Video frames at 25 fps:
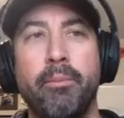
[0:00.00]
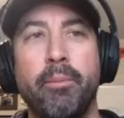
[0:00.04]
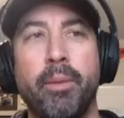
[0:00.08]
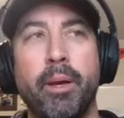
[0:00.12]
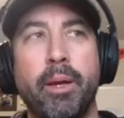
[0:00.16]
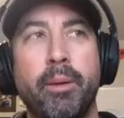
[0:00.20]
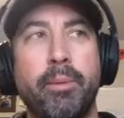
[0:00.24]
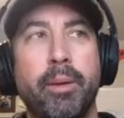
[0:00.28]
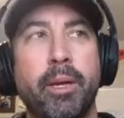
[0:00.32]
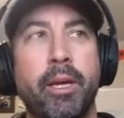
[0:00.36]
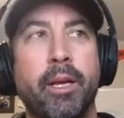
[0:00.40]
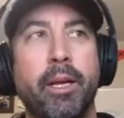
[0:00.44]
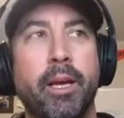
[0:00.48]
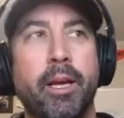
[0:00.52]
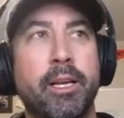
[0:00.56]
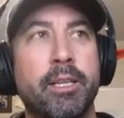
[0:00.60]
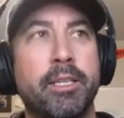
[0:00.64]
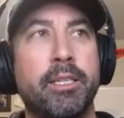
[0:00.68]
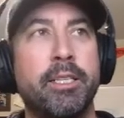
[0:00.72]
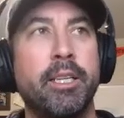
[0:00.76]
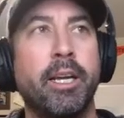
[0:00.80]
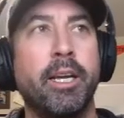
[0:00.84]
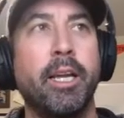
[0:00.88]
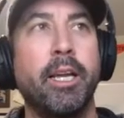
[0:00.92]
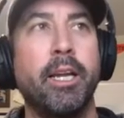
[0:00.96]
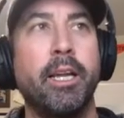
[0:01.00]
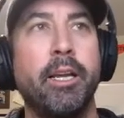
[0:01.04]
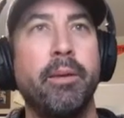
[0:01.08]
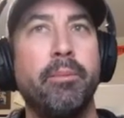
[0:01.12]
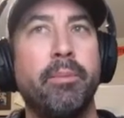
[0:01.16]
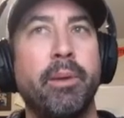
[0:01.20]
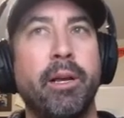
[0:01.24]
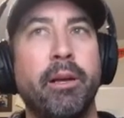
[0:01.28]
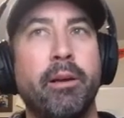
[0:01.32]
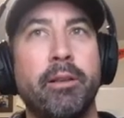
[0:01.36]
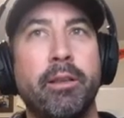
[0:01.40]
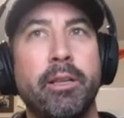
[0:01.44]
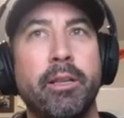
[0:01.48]
maybe a second
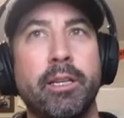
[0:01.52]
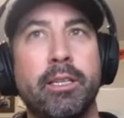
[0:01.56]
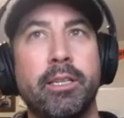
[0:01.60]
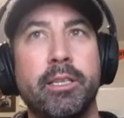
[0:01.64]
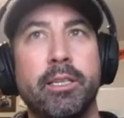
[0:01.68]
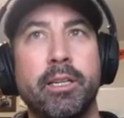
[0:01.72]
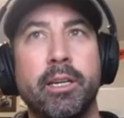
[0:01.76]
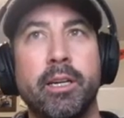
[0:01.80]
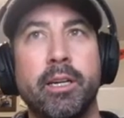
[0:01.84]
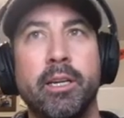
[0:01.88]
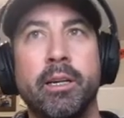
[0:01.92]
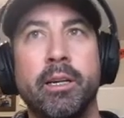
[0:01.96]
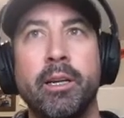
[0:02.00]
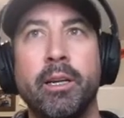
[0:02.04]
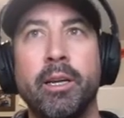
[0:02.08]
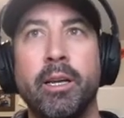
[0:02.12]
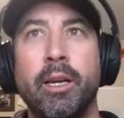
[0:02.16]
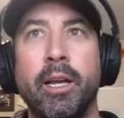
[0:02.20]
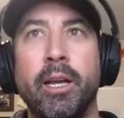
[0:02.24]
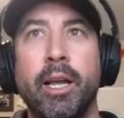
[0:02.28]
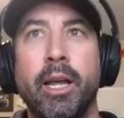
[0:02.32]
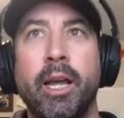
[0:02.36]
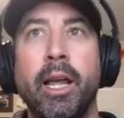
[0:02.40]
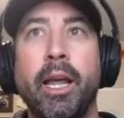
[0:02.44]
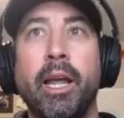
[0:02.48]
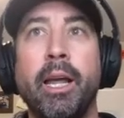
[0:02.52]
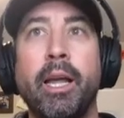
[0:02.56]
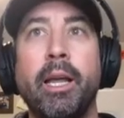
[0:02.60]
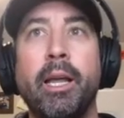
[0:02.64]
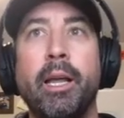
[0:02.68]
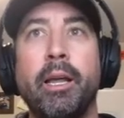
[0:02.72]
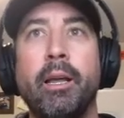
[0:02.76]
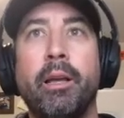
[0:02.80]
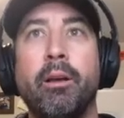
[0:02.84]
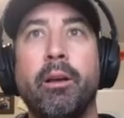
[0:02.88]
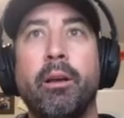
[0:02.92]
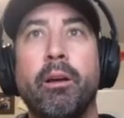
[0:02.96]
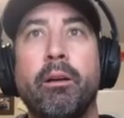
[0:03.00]
email that's like,
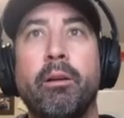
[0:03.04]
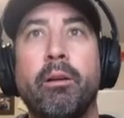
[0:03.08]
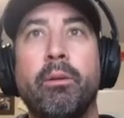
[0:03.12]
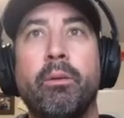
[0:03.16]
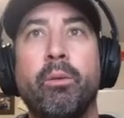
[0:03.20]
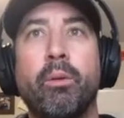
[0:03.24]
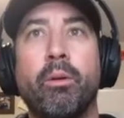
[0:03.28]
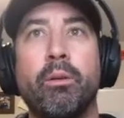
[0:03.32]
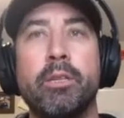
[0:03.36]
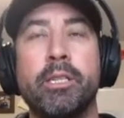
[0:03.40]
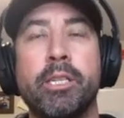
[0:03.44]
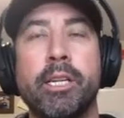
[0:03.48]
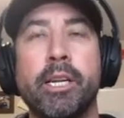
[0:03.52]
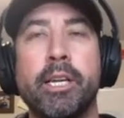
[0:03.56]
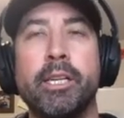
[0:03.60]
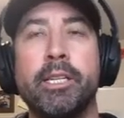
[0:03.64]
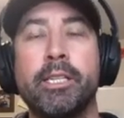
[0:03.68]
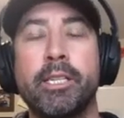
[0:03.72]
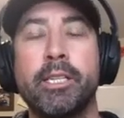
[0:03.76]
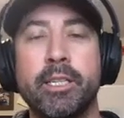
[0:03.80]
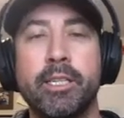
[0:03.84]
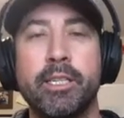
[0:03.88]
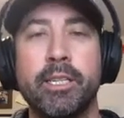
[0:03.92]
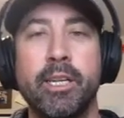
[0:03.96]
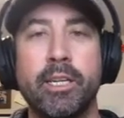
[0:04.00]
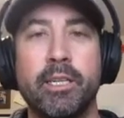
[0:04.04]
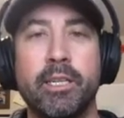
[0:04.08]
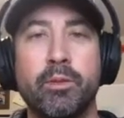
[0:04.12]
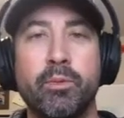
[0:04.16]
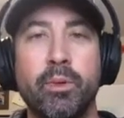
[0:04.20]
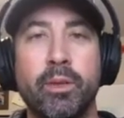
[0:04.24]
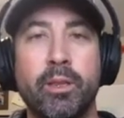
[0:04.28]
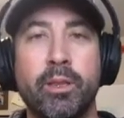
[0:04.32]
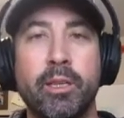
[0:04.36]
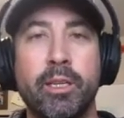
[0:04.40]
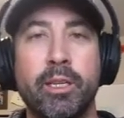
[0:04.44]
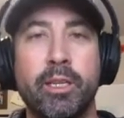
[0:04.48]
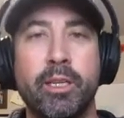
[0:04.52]
hey, we're seeing success
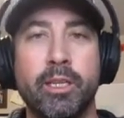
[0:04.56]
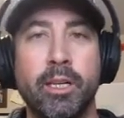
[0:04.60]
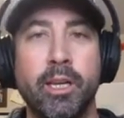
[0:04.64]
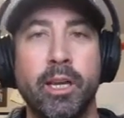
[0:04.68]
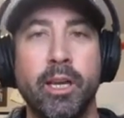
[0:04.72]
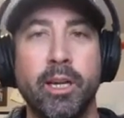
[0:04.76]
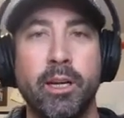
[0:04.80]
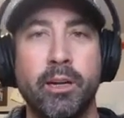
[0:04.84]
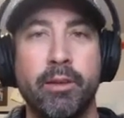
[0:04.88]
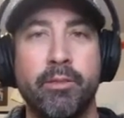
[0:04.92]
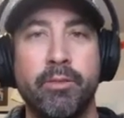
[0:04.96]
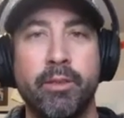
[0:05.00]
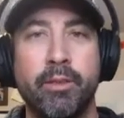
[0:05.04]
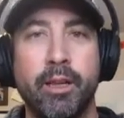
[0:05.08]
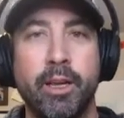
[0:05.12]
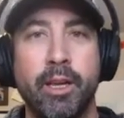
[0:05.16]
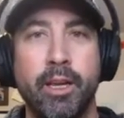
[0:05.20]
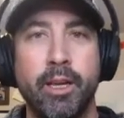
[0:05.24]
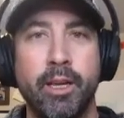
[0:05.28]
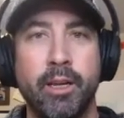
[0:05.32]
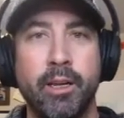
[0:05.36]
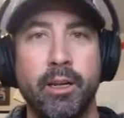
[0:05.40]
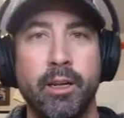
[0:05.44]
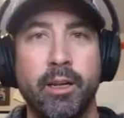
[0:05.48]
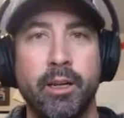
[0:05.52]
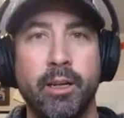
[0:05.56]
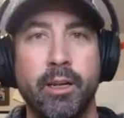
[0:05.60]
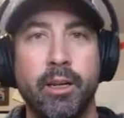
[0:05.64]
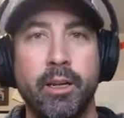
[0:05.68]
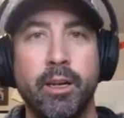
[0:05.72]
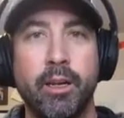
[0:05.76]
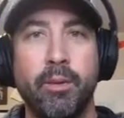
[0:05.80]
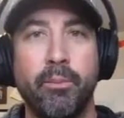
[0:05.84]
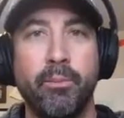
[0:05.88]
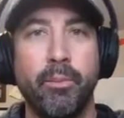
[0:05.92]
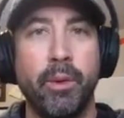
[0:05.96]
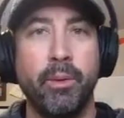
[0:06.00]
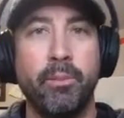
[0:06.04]
with this kind of thing.
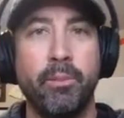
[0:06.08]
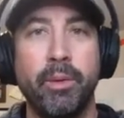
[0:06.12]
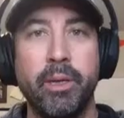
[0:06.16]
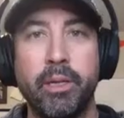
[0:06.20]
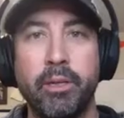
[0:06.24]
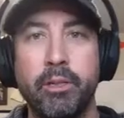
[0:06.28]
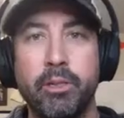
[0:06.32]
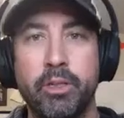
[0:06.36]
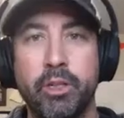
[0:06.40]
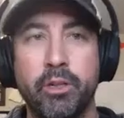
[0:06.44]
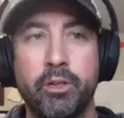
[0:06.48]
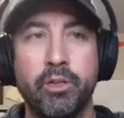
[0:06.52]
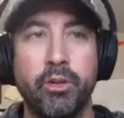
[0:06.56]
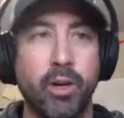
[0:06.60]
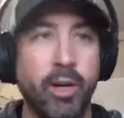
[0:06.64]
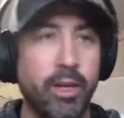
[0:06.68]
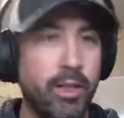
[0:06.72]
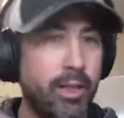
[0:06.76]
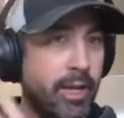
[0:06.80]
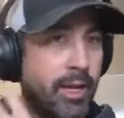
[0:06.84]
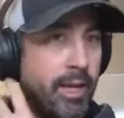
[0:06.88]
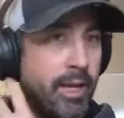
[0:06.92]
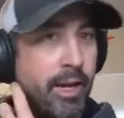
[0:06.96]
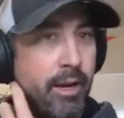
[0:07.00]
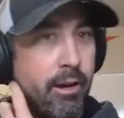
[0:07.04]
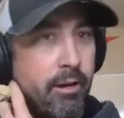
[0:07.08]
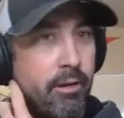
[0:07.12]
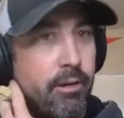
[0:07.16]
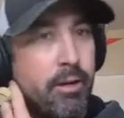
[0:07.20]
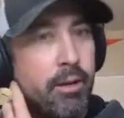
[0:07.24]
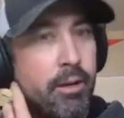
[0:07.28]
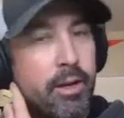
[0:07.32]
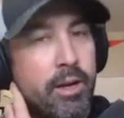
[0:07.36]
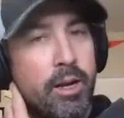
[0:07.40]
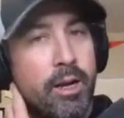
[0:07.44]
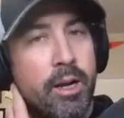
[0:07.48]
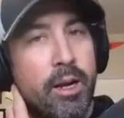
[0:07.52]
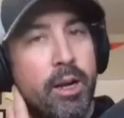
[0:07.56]
Maybe you should try that out.
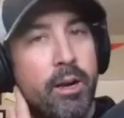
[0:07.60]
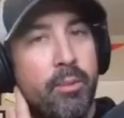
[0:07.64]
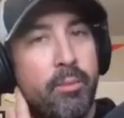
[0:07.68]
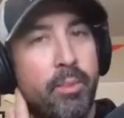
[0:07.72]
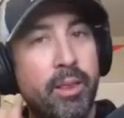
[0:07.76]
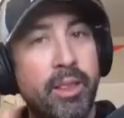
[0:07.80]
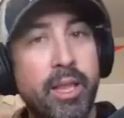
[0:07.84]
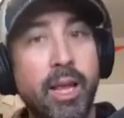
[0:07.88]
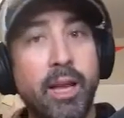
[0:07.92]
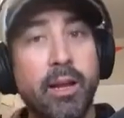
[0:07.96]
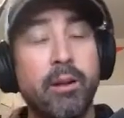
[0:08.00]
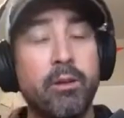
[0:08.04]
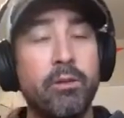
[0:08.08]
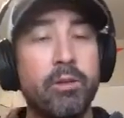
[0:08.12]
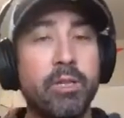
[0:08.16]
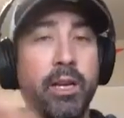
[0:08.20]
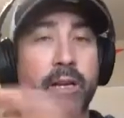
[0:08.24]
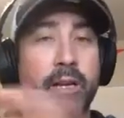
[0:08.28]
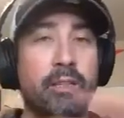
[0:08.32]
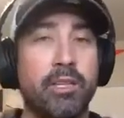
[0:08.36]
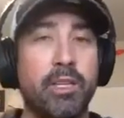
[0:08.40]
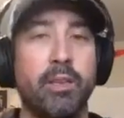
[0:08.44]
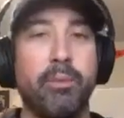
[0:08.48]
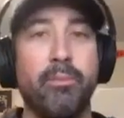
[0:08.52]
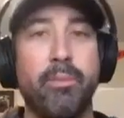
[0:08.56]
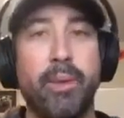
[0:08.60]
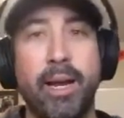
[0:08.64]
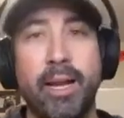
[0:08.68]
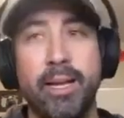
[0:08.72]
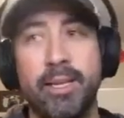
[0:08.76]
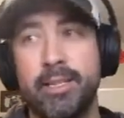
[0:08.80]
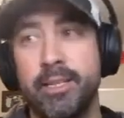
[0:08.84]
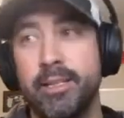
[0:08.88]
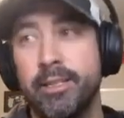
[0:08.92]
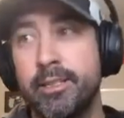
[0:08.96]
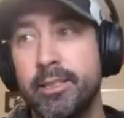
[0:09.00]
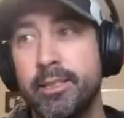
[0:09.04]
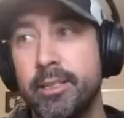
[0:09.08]
But that goes out to the
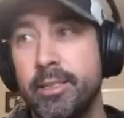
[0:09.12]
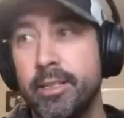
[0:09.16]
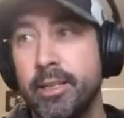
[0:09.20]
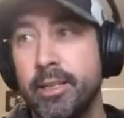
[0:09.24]
masses.